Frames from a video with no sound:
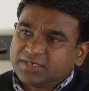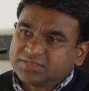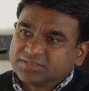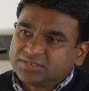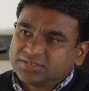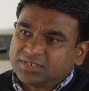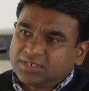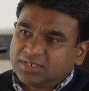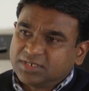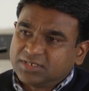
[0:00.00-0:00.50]

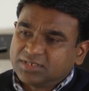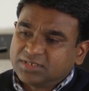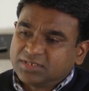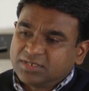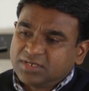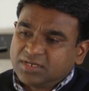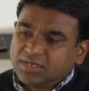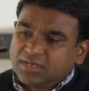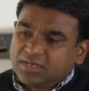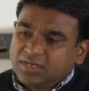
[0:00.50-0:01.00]
Carers
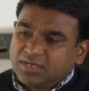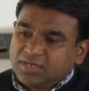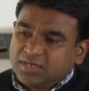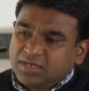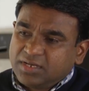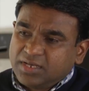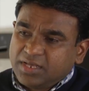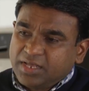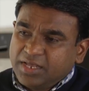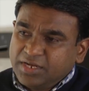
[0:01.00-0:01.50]
are
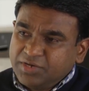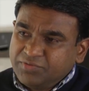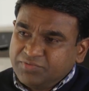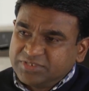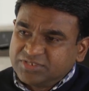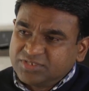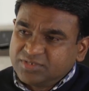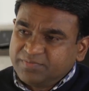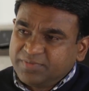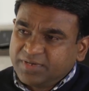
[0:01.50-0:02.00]

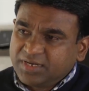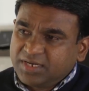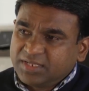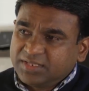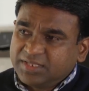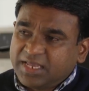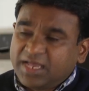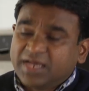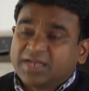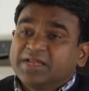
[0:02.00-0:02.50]

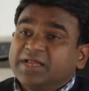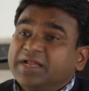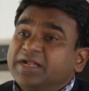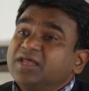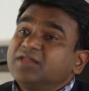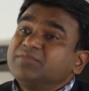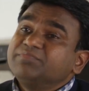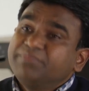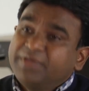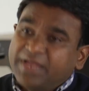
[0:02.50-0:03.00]
invisible, they are
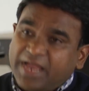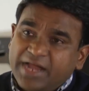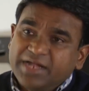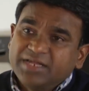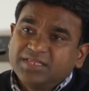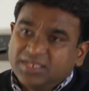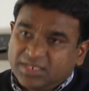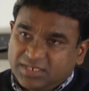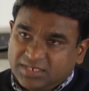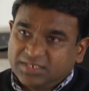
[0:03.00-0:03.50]
hidden
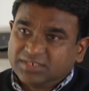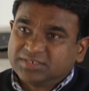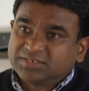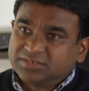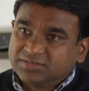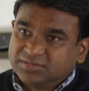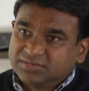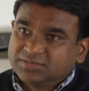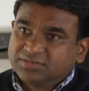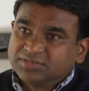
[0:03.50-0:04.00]
behind the
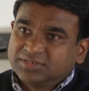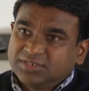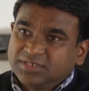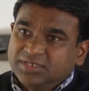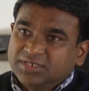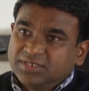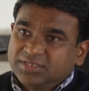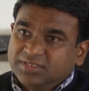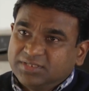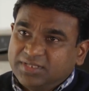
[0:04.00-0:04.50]
curtain.
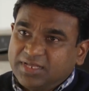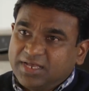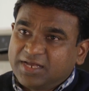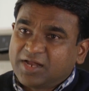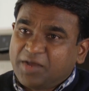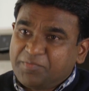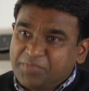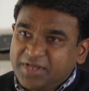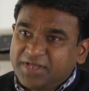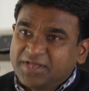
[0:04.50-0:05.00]

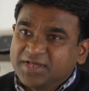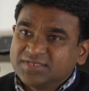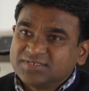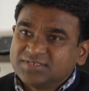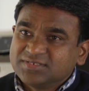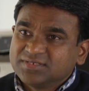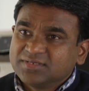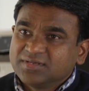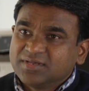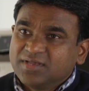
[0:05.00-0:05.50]
They are among
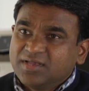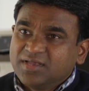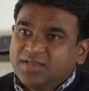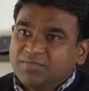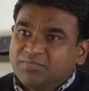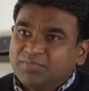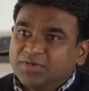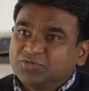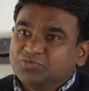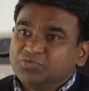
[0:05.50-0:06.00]
us,
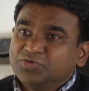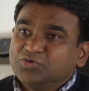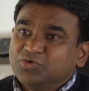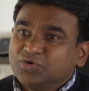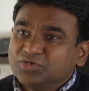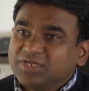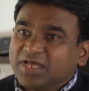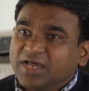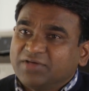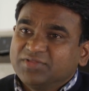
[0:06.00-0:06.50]
but
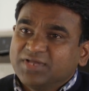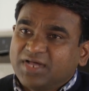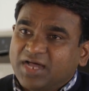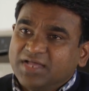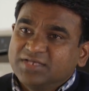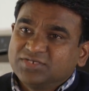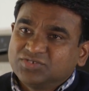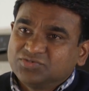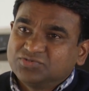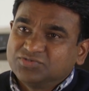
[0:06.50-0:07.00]
we don't have
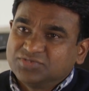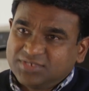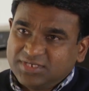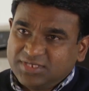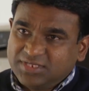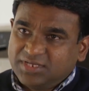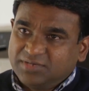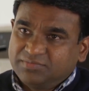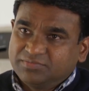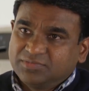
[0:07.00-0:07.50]
the eyes to
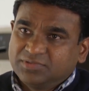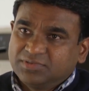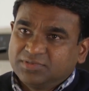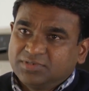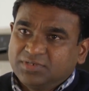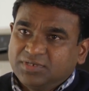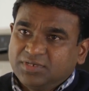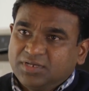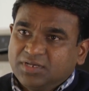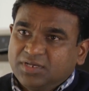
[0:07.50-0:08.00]
see them.
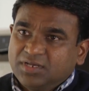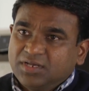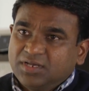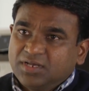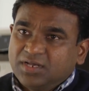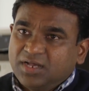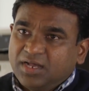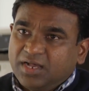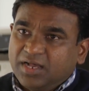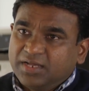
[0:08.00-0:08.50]

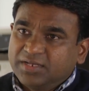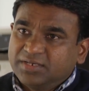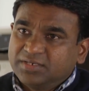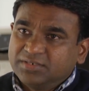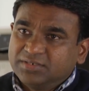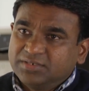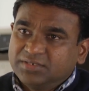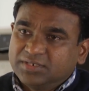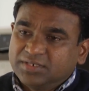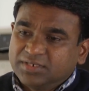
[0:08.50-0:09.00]

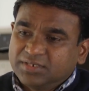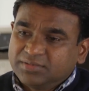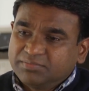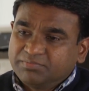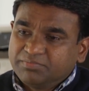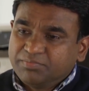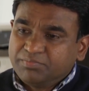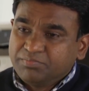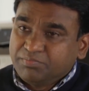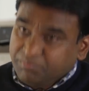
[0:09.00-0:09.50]
And
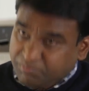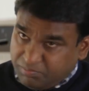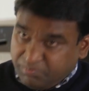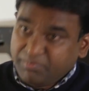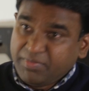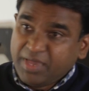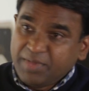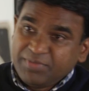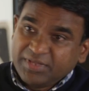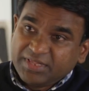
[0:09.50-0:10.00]
uh,
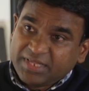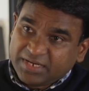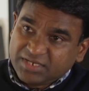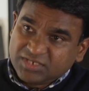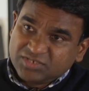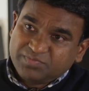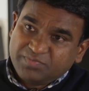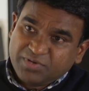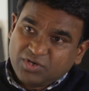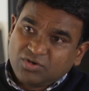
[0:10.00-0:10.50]
maybe
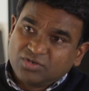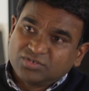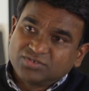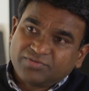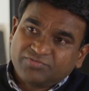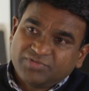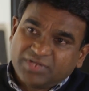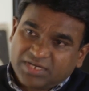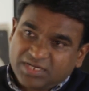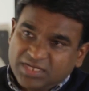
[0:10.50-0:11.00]
that is
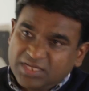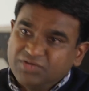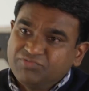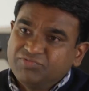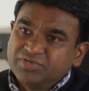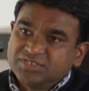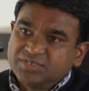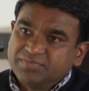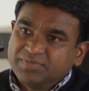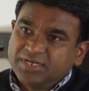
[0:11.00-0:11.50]
because of that
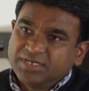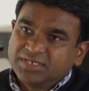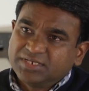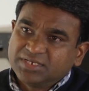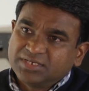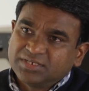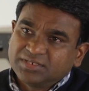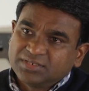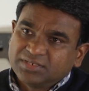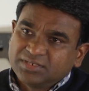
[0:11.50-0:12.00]

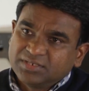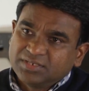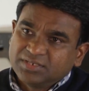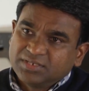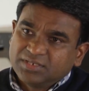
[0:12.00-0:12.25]
invisibility,